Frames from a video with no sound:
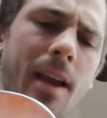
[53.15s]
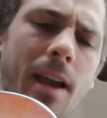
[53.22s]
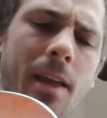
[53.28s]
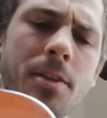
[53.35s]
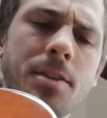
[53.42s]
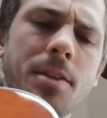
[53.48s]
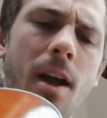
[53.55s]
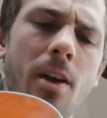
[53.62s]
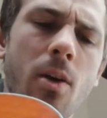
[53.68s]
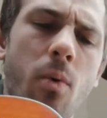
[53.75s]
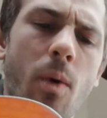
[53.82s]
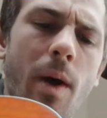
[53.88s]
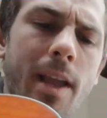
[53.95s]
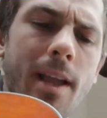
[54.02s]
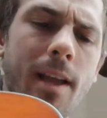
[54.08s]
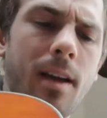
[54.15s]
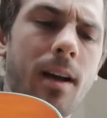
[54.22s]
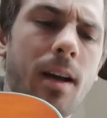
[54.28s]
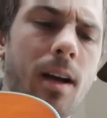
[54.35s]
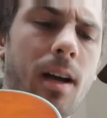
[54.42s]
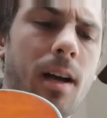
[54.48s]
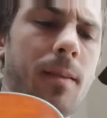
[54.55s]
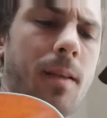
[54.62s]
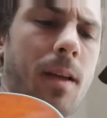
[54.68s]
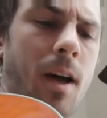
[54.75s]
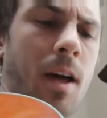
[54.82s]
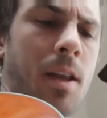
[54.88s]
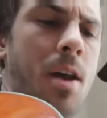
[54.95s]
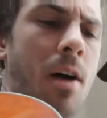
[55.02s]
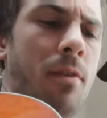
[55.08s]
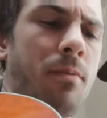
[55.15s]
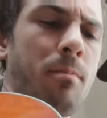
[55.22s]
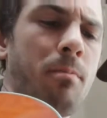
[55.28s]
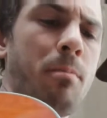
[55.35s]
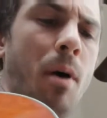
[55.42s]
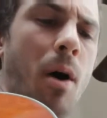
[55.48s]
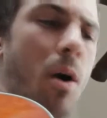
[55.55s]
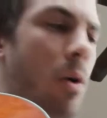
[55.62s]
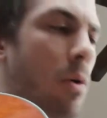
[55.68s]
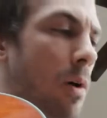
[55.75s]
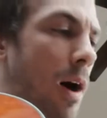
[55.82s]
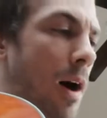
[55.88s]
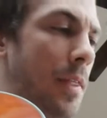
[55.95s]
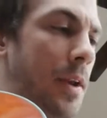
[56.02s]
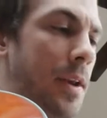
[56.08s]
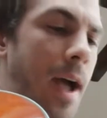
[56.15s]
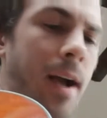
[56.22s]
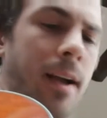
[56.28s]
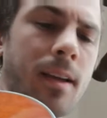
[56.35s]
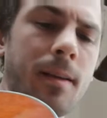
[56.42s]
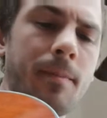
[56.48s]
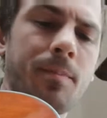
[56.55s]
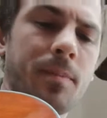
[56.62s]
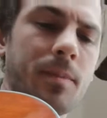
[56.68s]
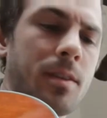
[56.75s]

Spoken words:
And there's not quite enough bow on the neck